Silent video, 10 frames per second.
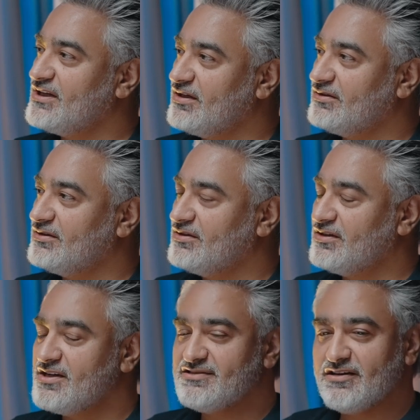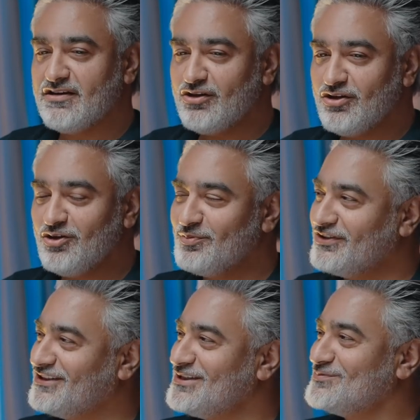that. I said,
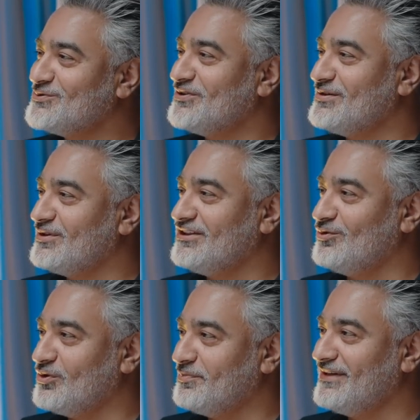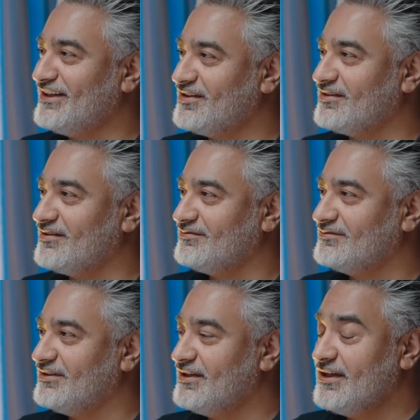nobody keeps all their money in one bank account.
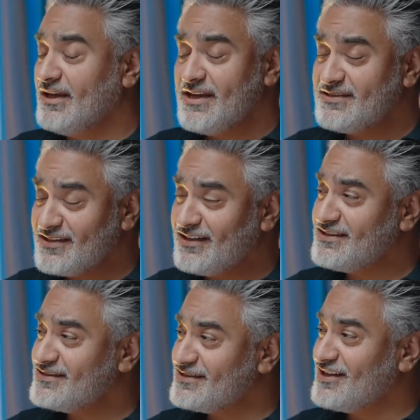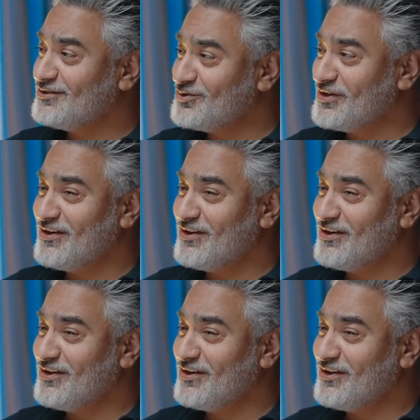He said, I didn't say I don't